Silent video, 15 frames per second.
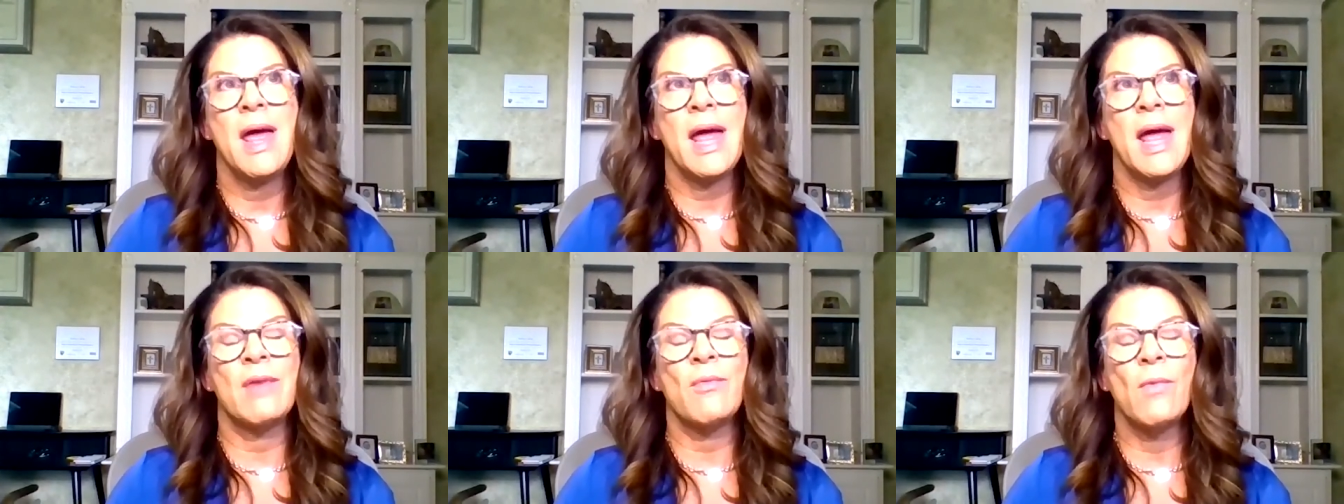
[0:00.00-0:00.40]

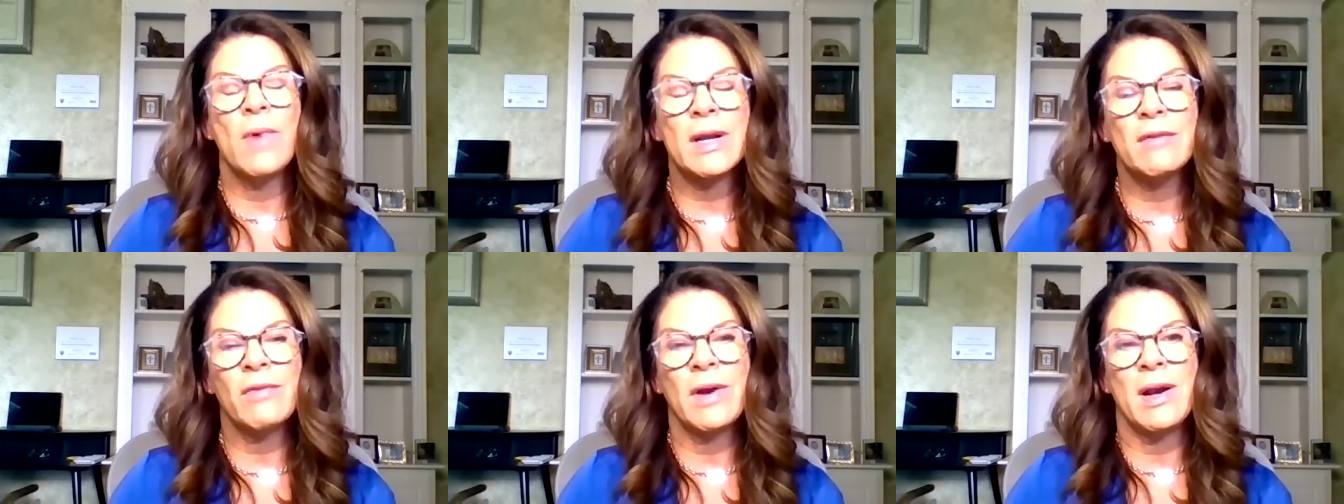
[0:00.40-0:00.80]
And
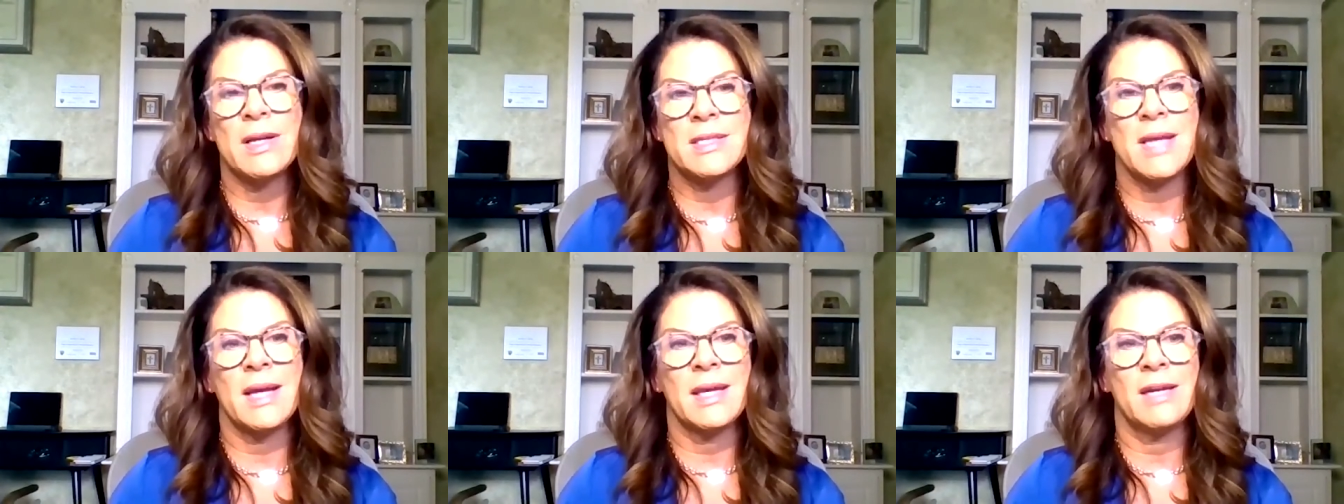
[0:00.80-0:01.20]
one of our
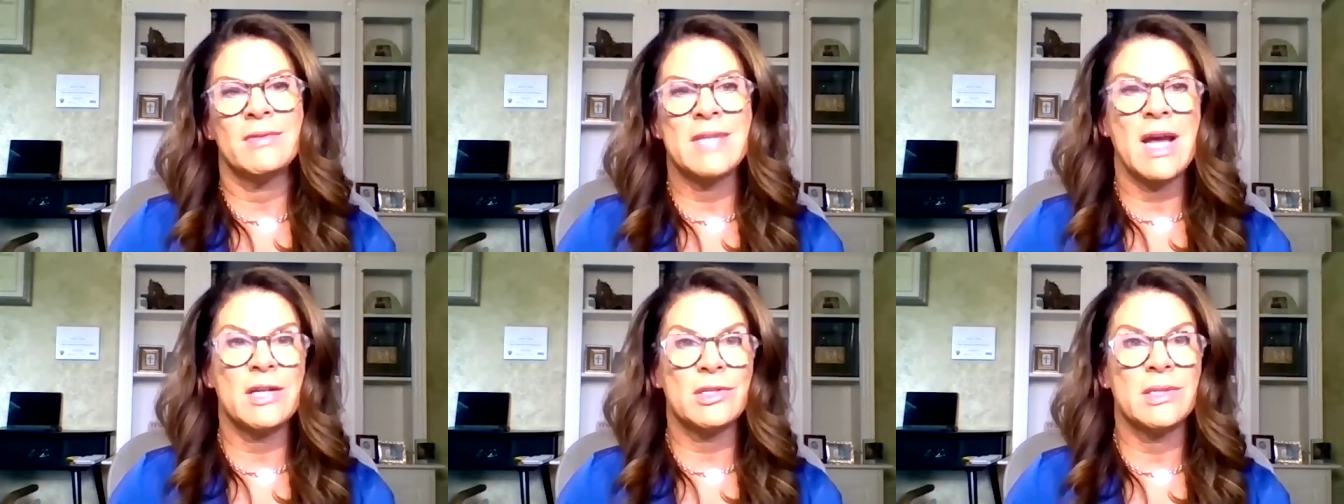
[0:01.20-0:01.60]

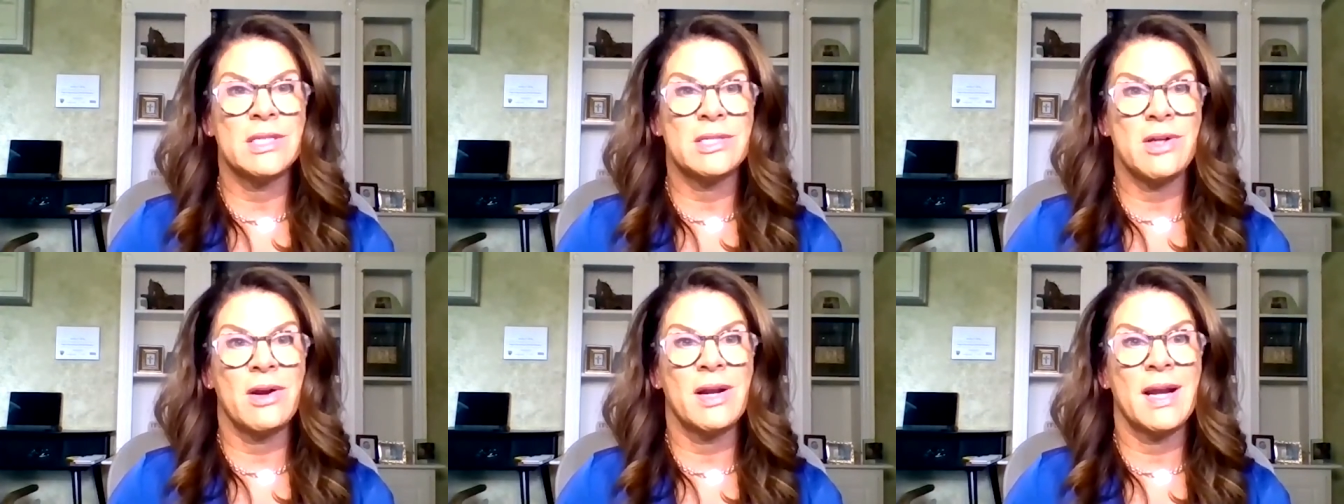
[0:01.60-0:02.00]
executives actually
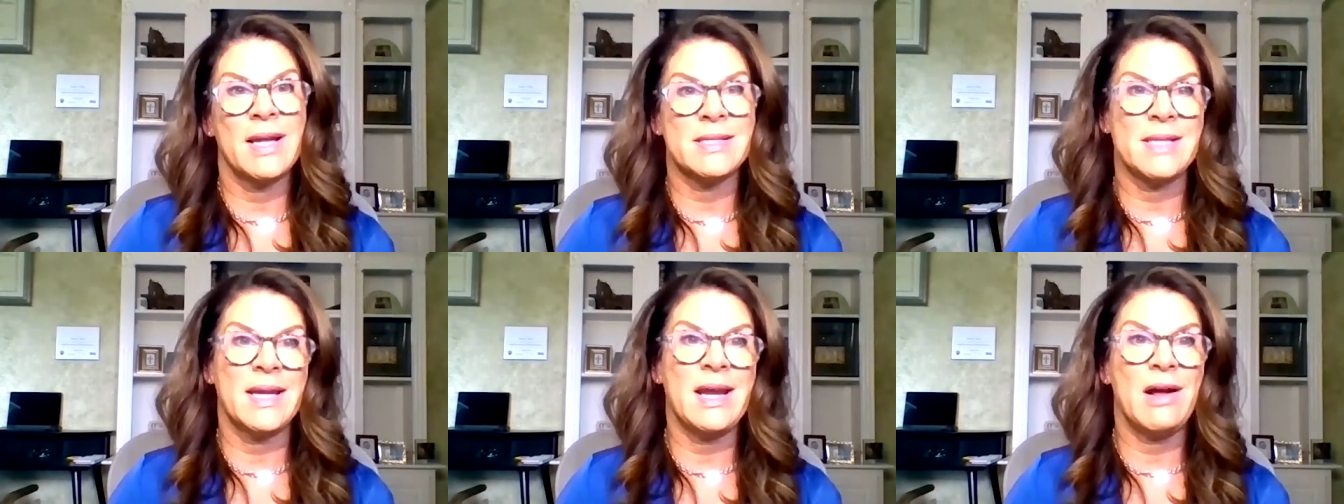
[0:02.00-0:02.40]
started
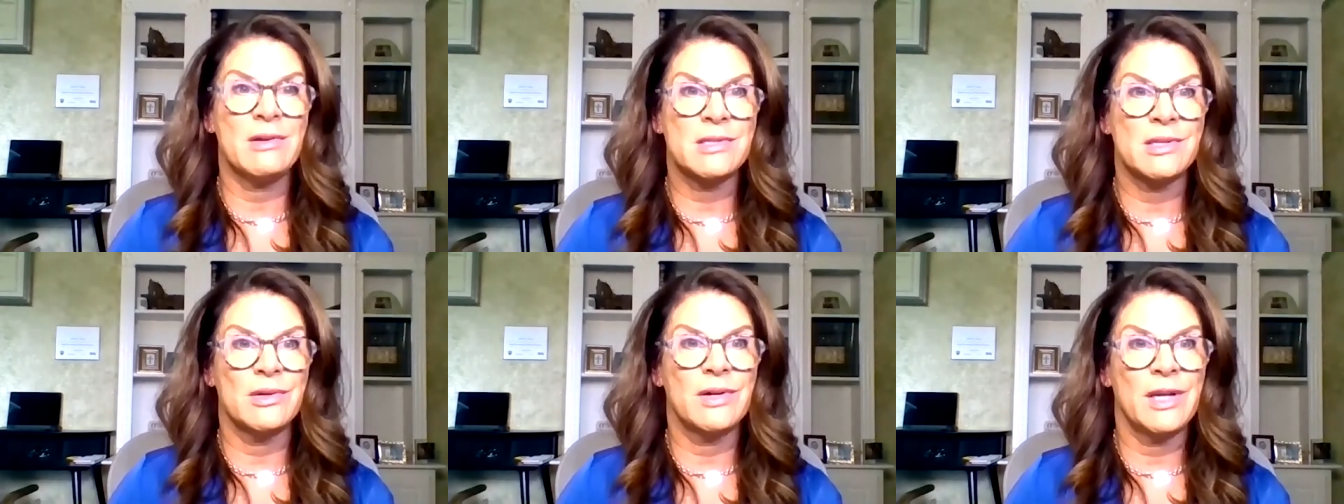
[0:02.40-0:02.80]
as a
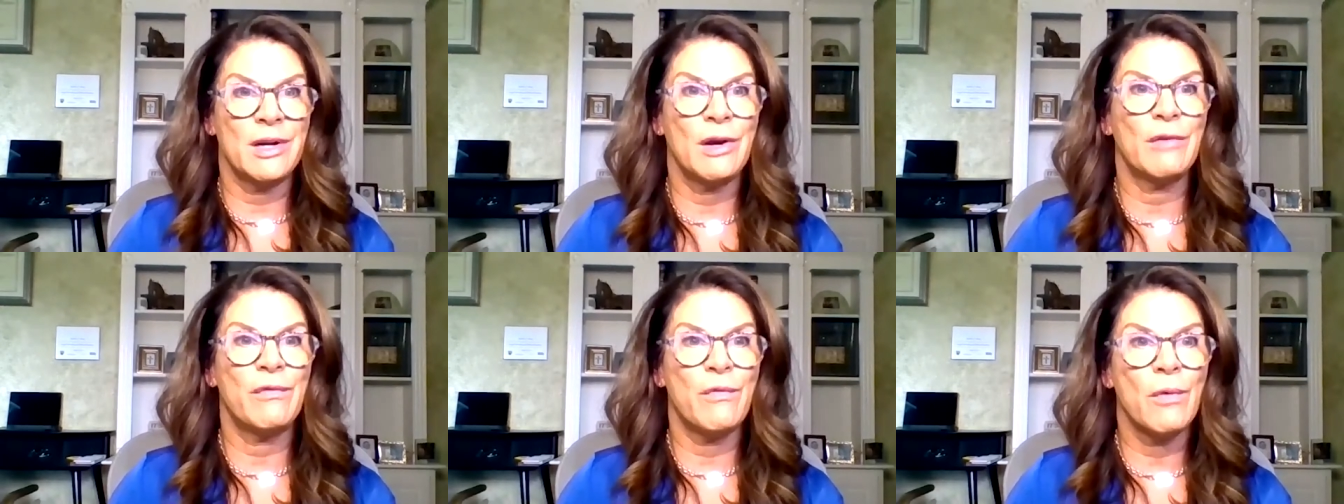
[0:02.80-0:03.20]
counselor in
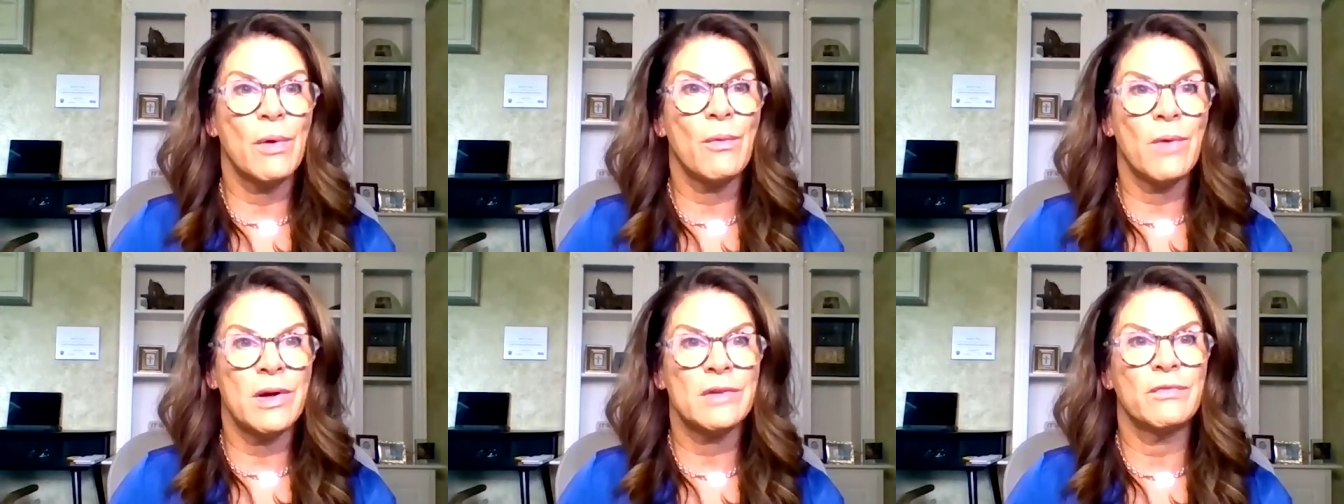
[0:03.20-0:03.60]
our
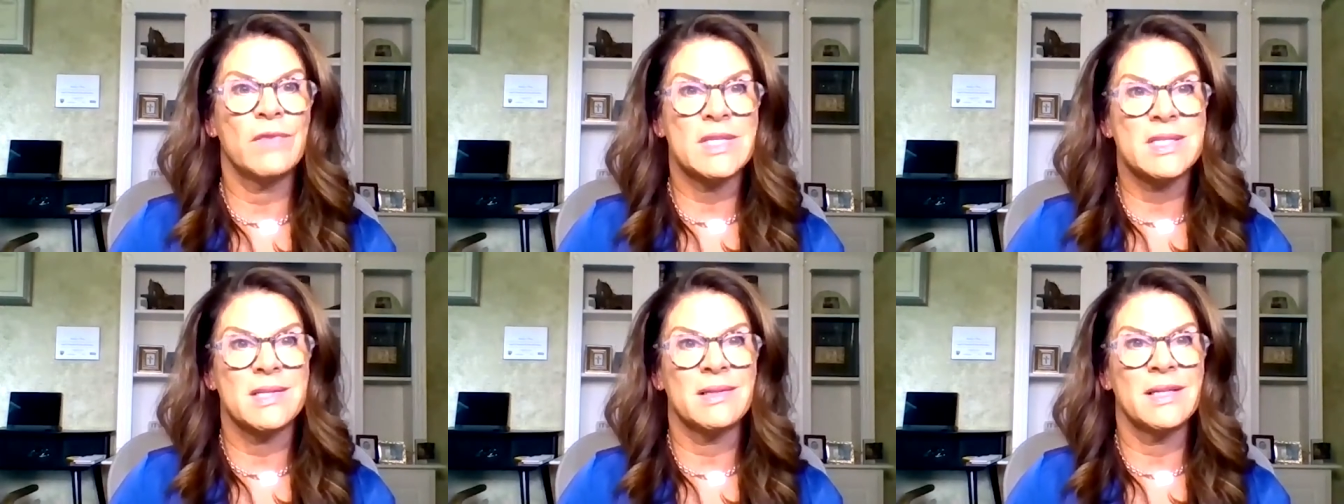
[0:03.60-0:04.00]
Fort Worth
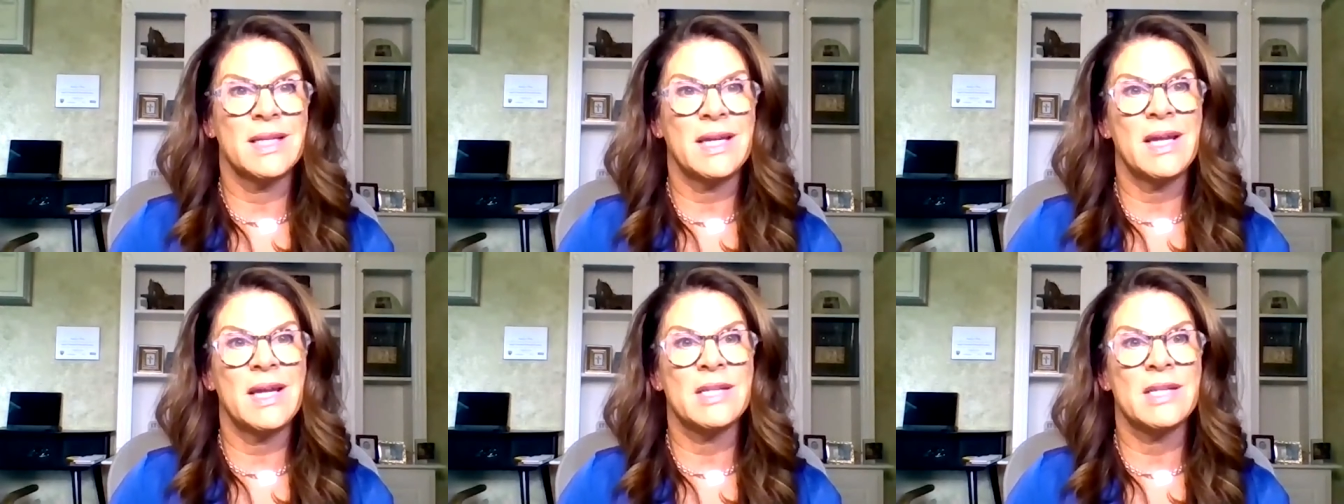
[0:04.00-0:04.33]
facility.